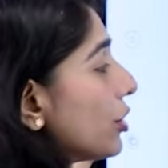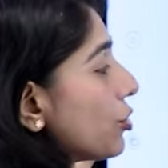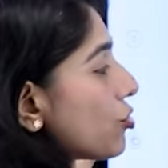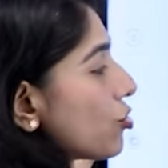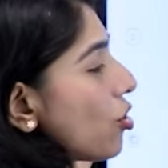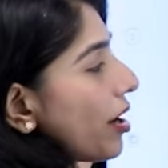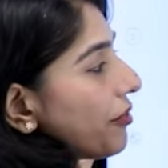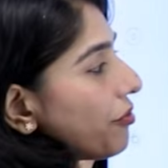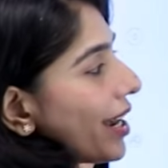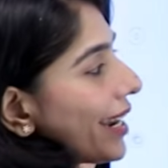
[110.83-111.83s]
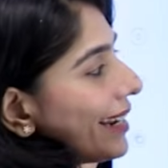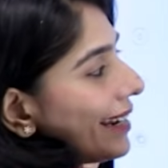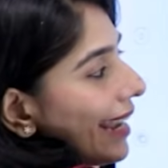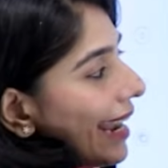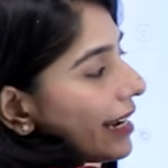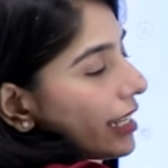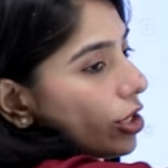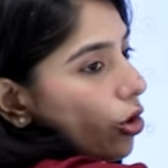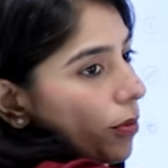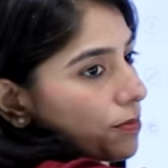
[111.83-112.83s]
You do not find any
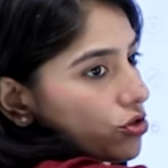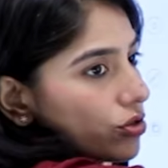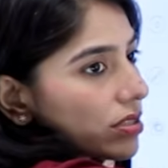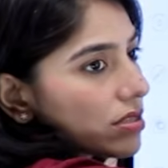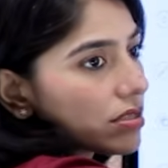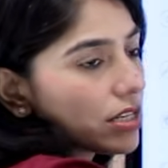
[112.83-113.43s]
options